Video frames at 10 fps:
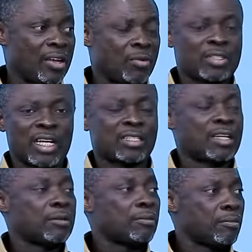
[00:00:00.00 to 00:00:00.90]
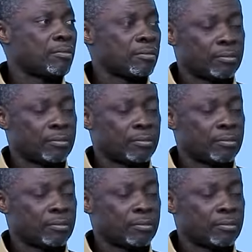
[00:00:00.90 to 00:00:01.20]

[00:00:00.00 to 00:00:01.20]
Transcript: What I say, won't take